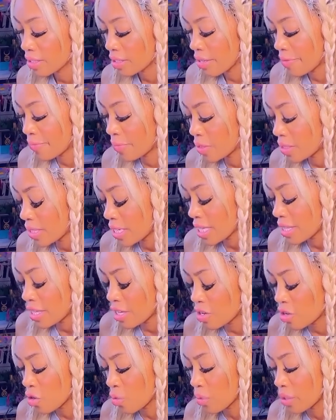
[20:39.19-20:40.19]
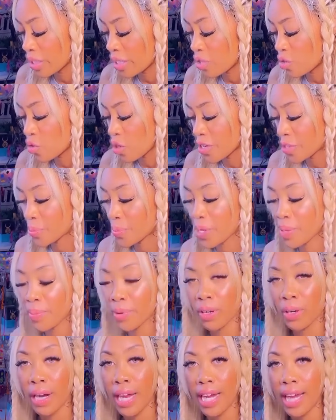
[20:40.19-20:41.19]
I'm just seeing that you don't really trust
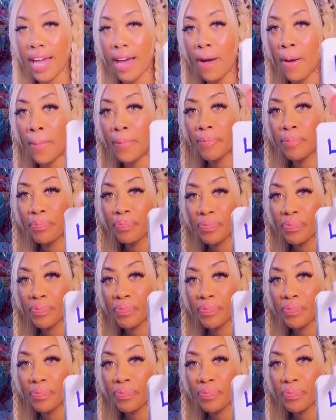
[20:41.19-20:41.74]
people right now.